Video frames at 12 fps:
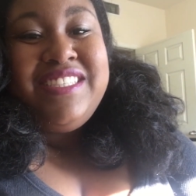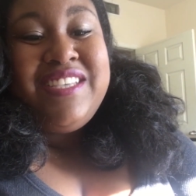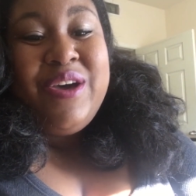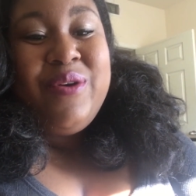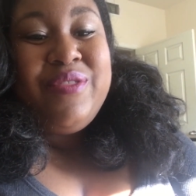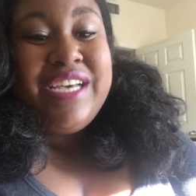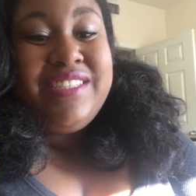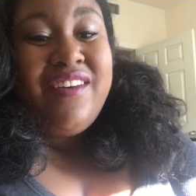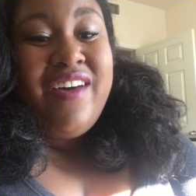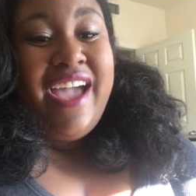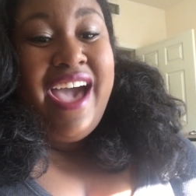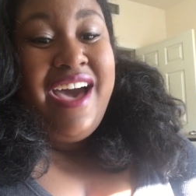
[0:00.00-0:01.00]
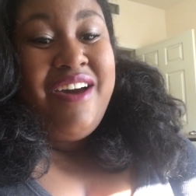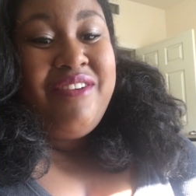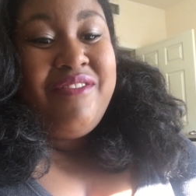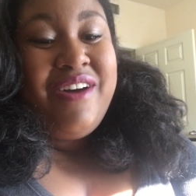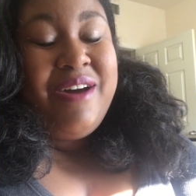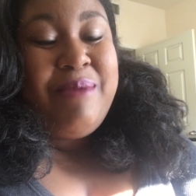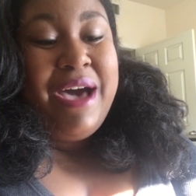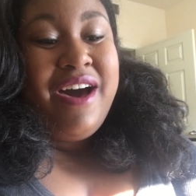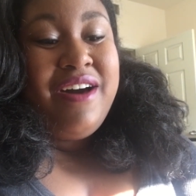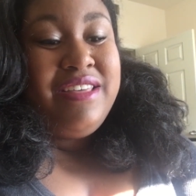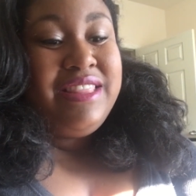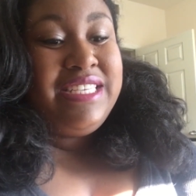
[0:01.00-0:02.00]
so that's all I have
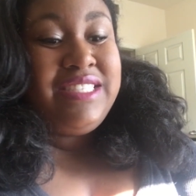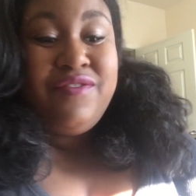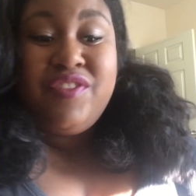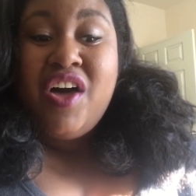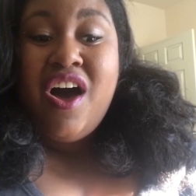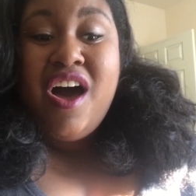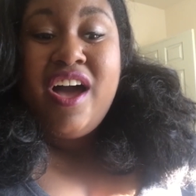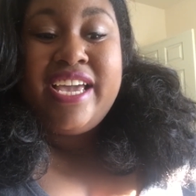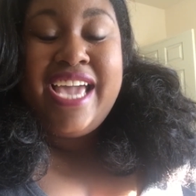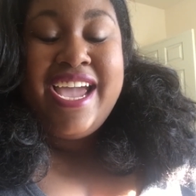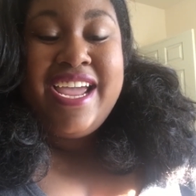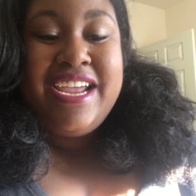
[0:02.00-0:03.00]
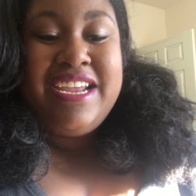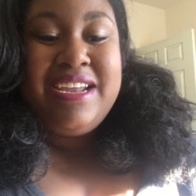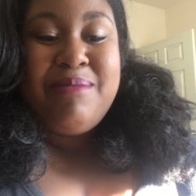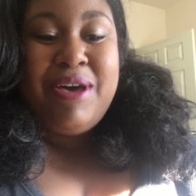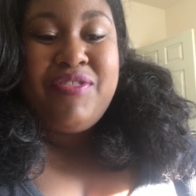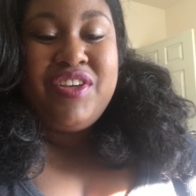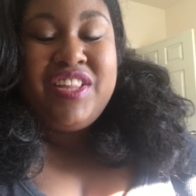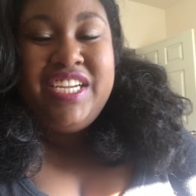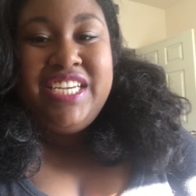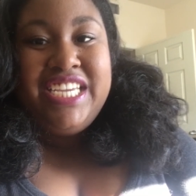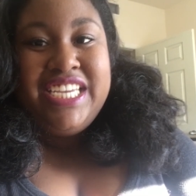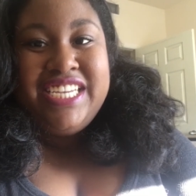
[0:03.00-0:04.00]
about this vlog and about the
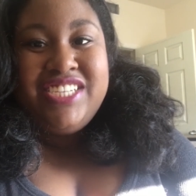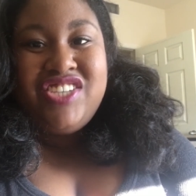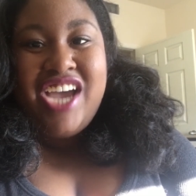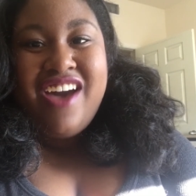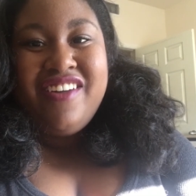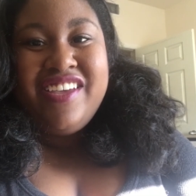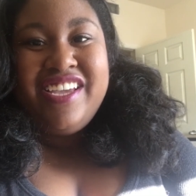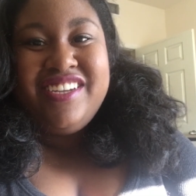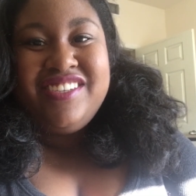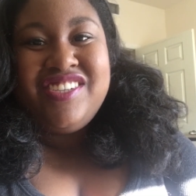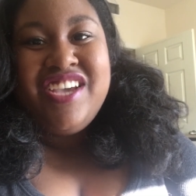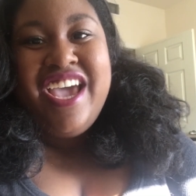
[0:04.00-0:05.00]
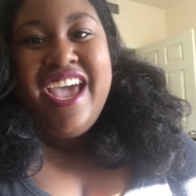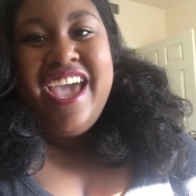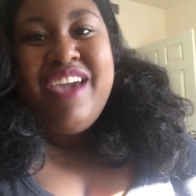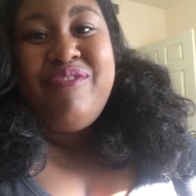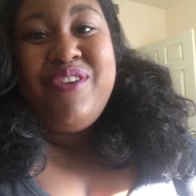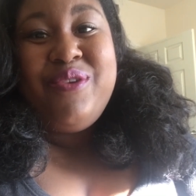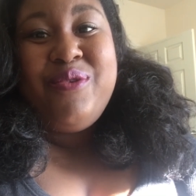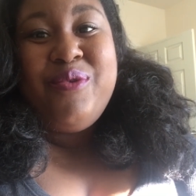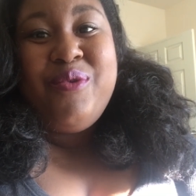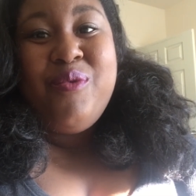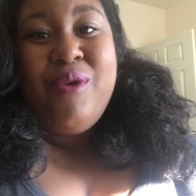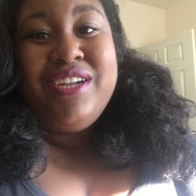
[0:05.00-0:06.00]
clean eating challenge. If
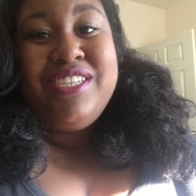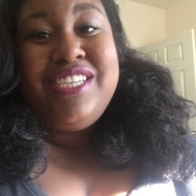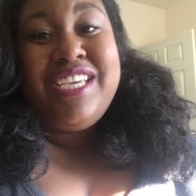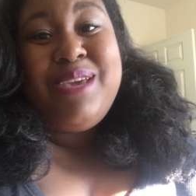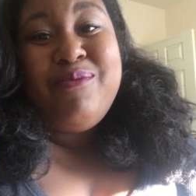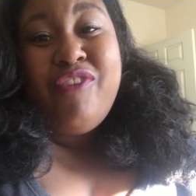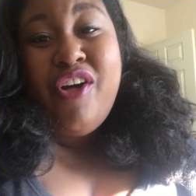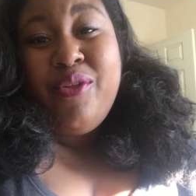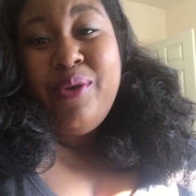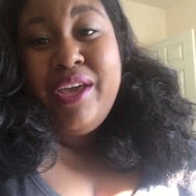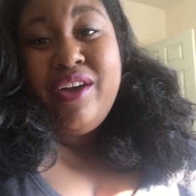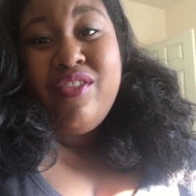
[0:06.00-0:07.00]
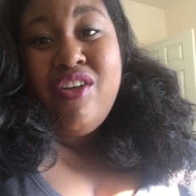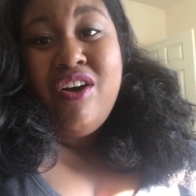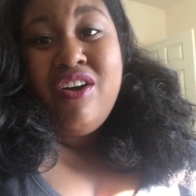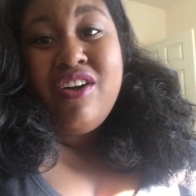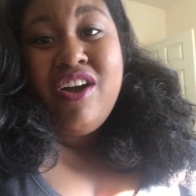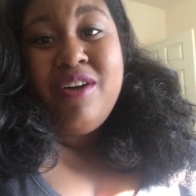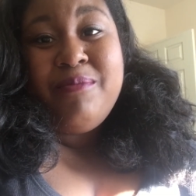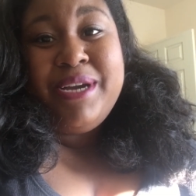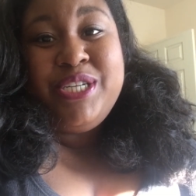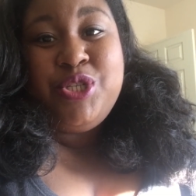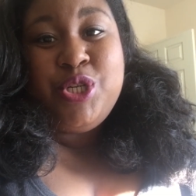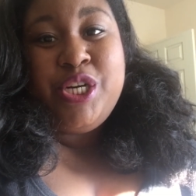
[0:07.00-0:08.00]
you want to keep following along on
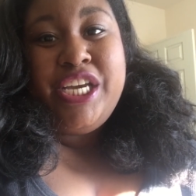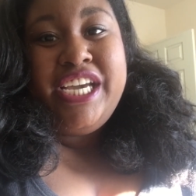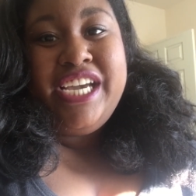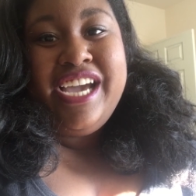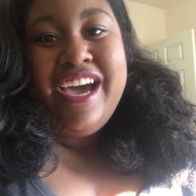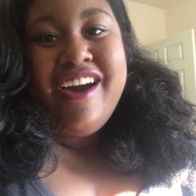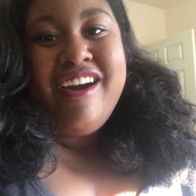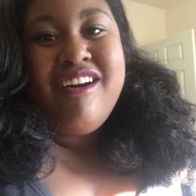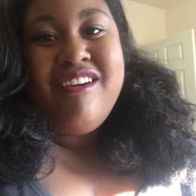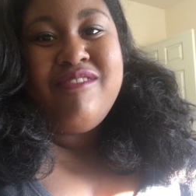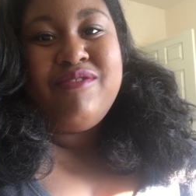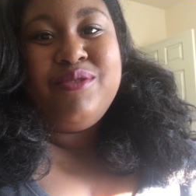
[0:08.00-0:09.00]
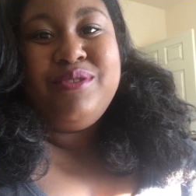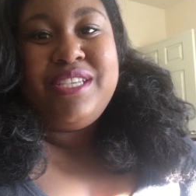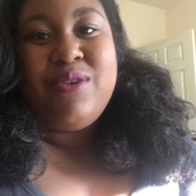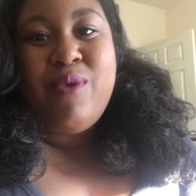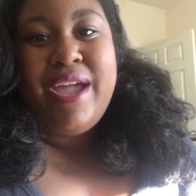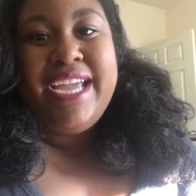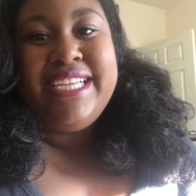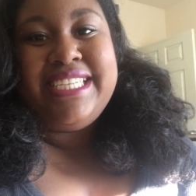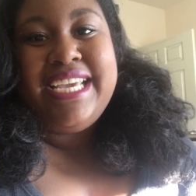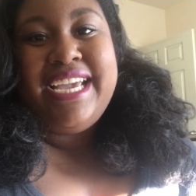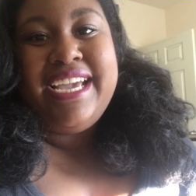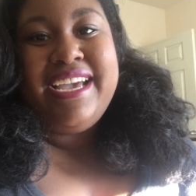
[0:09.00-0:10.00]
my journey of losing weight
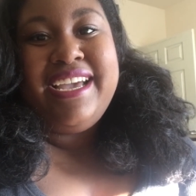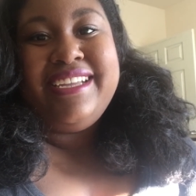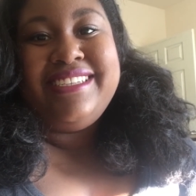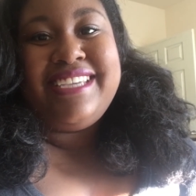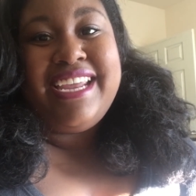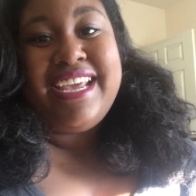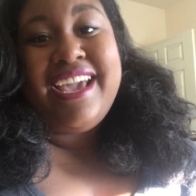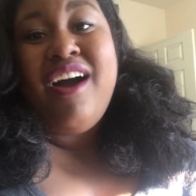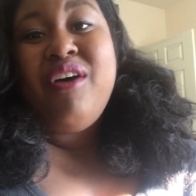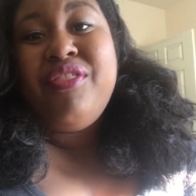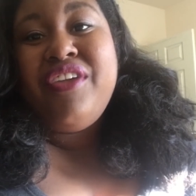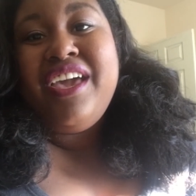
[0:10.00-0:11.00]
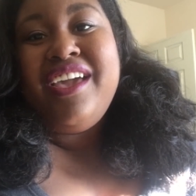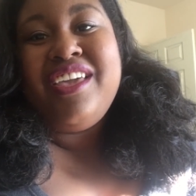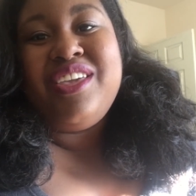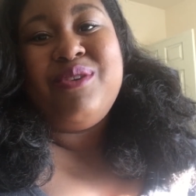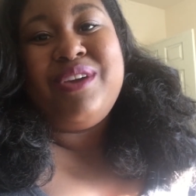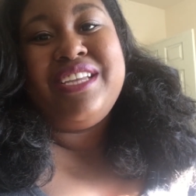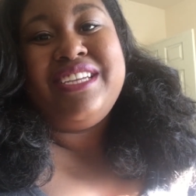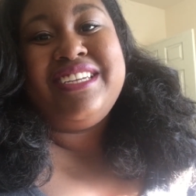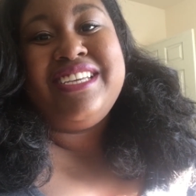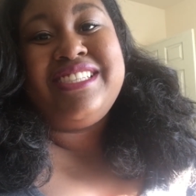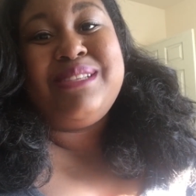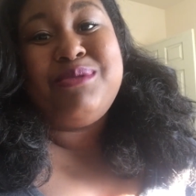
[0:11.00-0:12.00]
and getting healthy, you
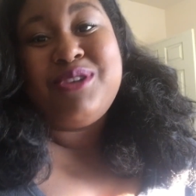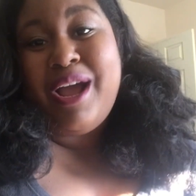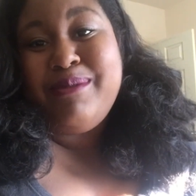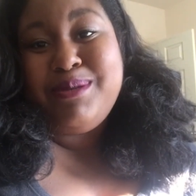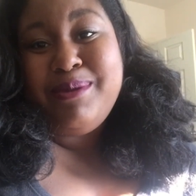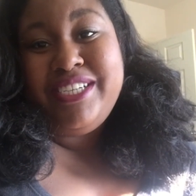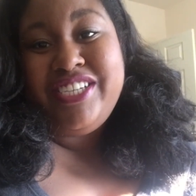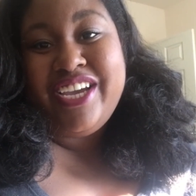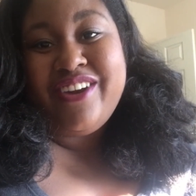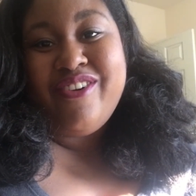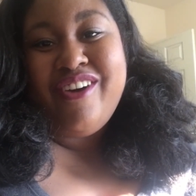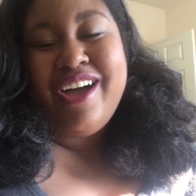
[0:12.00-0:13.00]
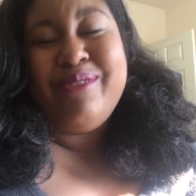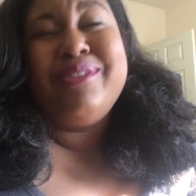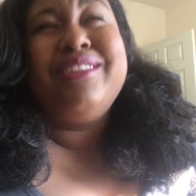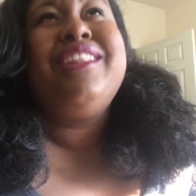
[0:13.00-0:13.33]
can subscribe to my channel. I would